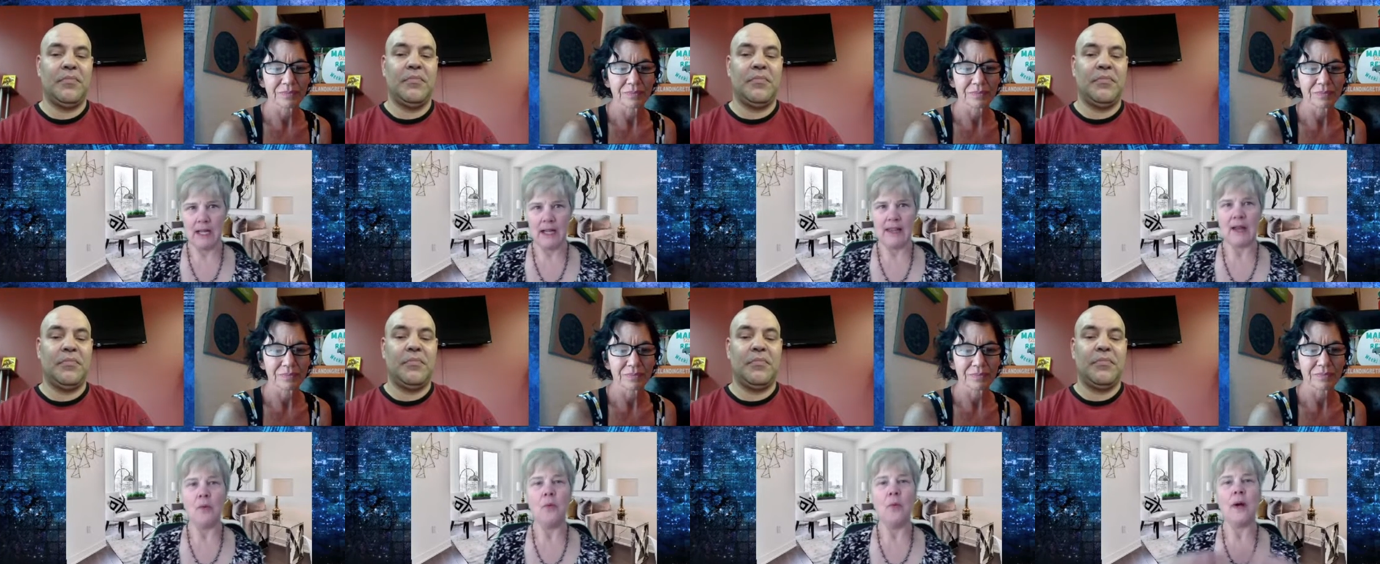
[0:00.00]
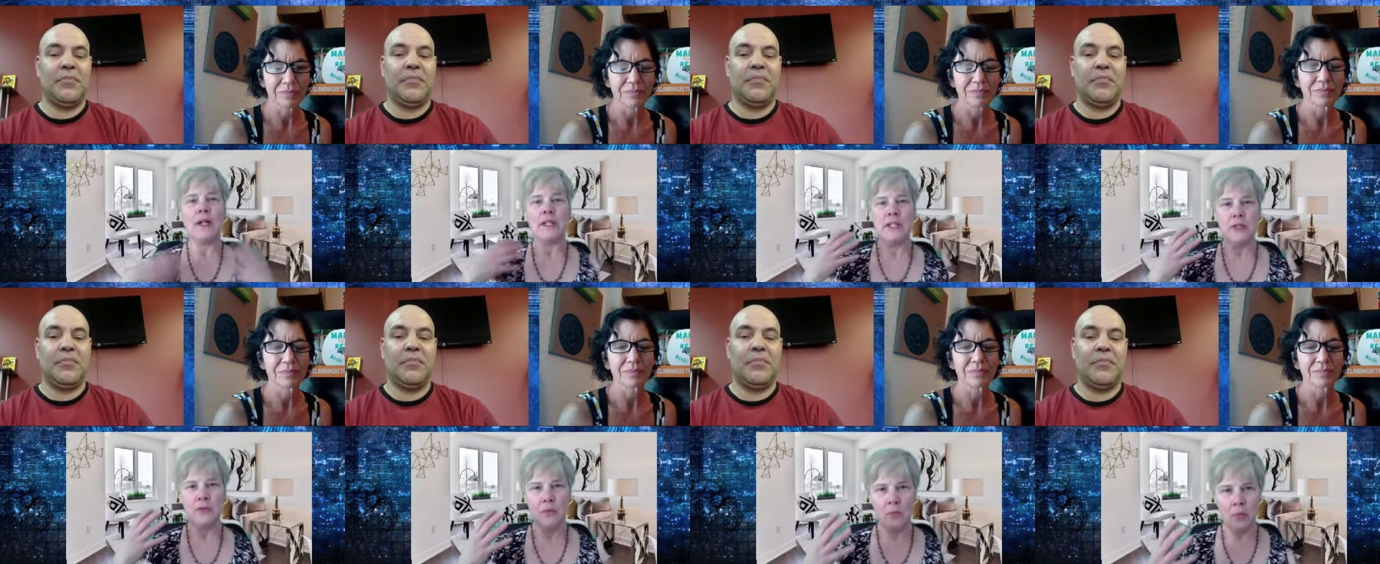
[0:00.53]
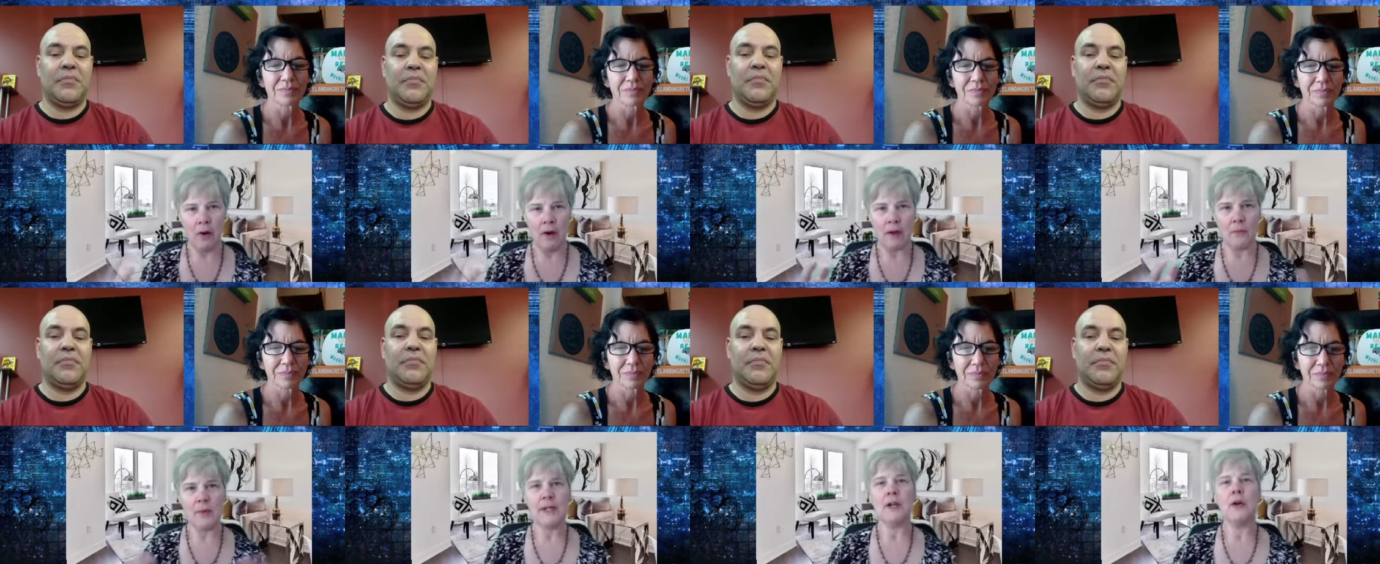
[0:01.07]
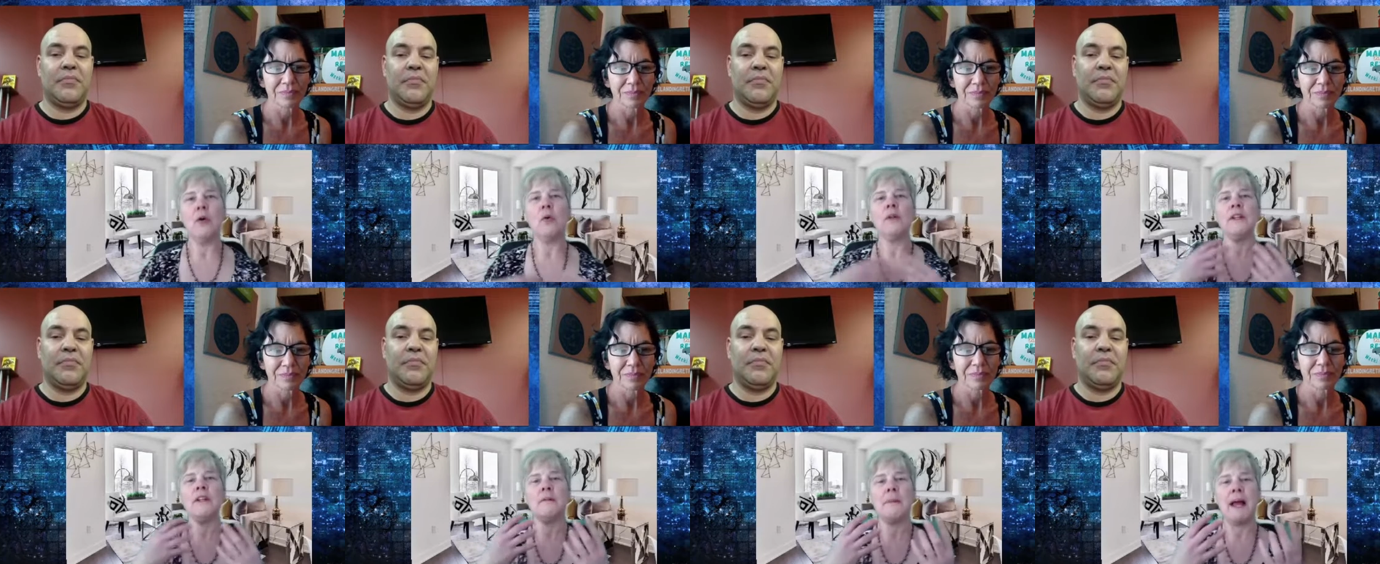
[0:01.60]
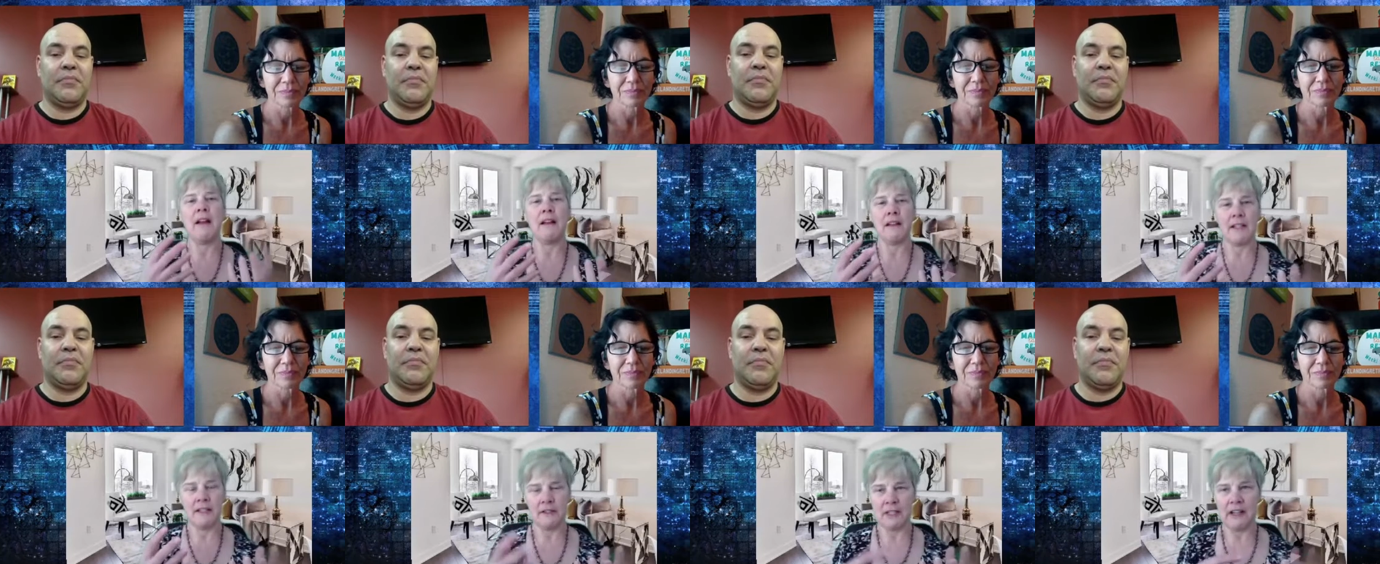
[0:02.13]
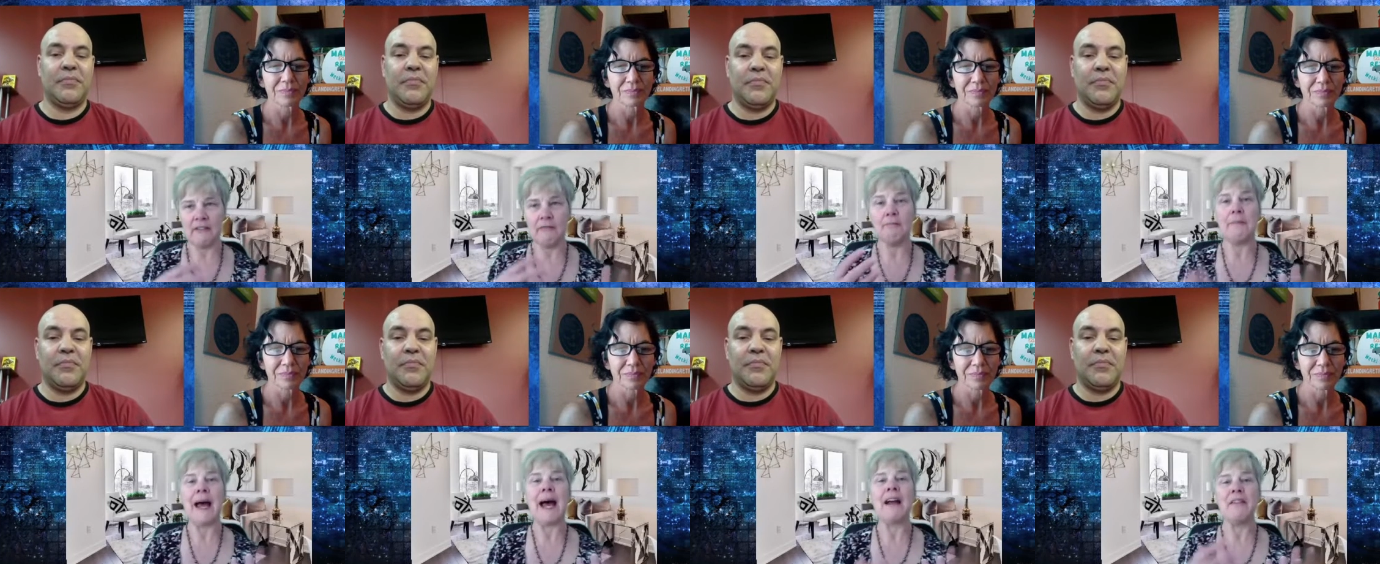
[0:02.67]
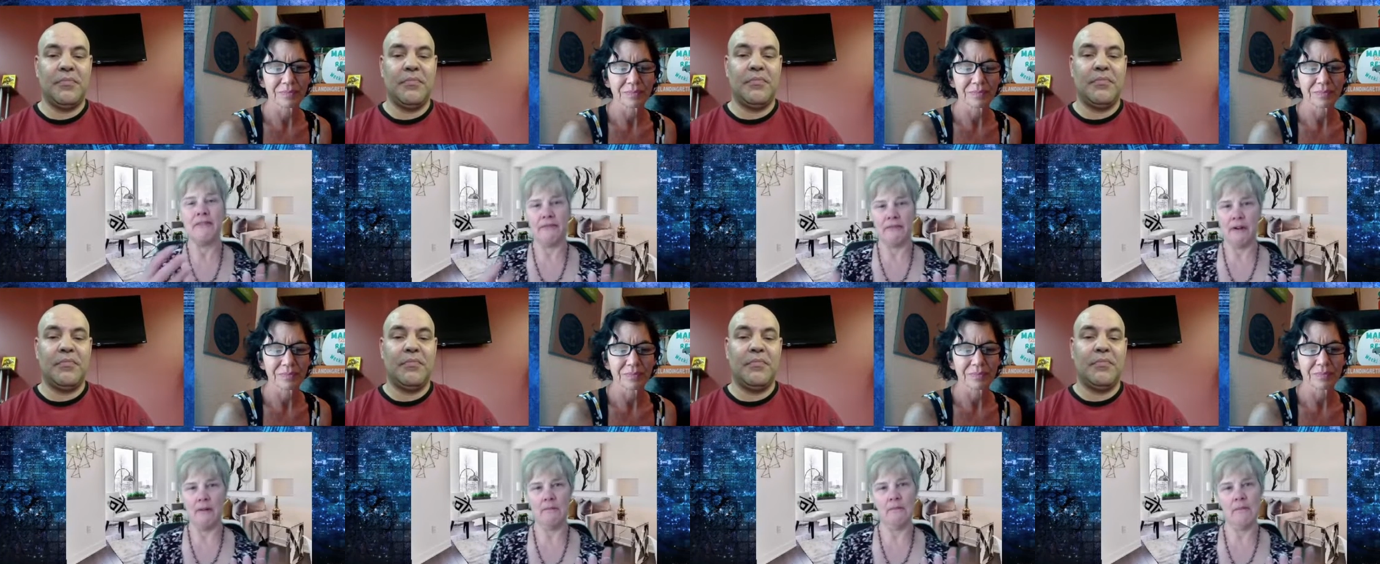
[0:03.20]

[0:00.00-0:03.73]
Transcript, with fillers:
Speaker 1: That what do you want? What are you holding your back, yourself back from?